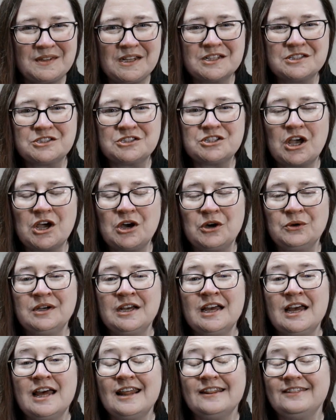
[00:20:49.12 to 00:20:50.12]
So
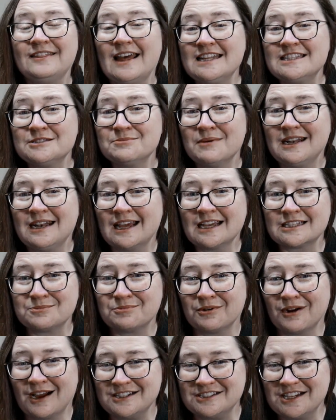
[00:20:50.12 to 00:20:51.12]
that's my next
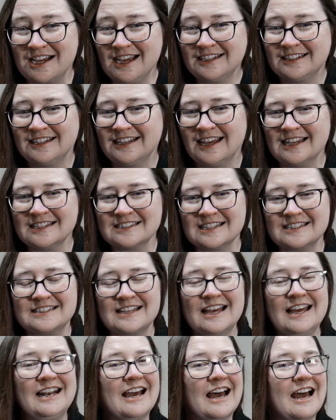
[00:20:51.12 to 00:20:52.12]
project. As I
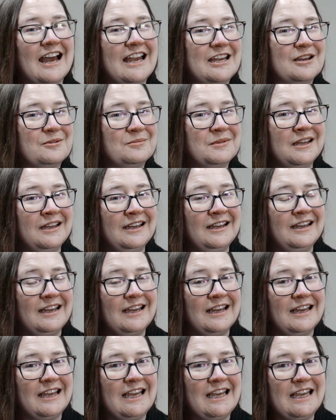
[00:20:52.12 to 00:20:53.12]
said, I am
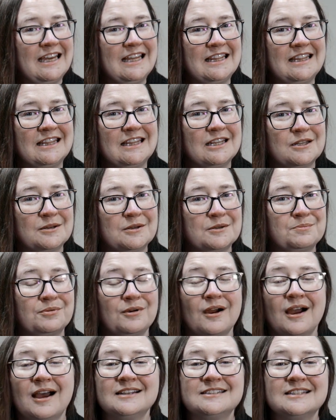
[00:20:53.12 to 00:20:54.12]
in the
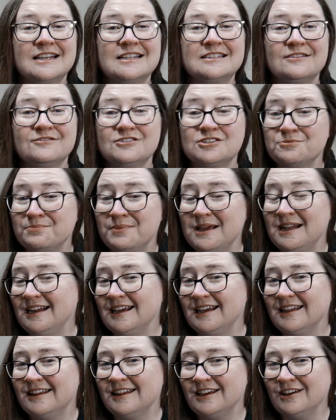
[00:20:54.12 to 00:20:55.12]
process of
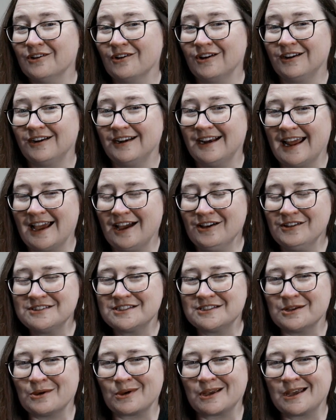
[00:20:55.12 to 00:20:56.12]
spinning the yarn now,
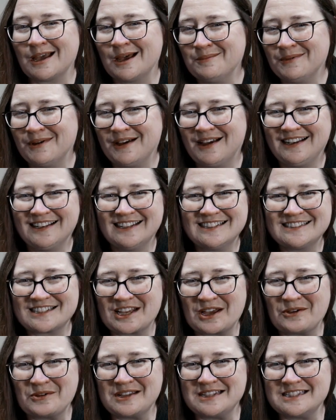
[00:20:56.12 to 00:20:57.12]
so come on, let's
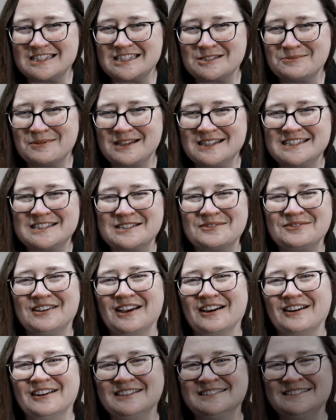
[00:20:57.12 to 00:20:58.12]
go and spin some
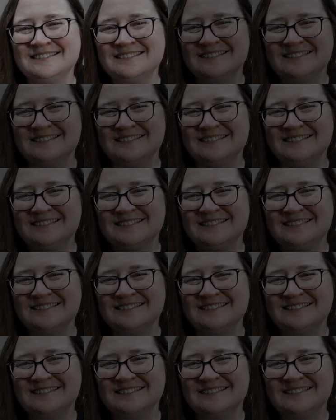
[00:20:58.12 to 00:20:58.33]
yarn.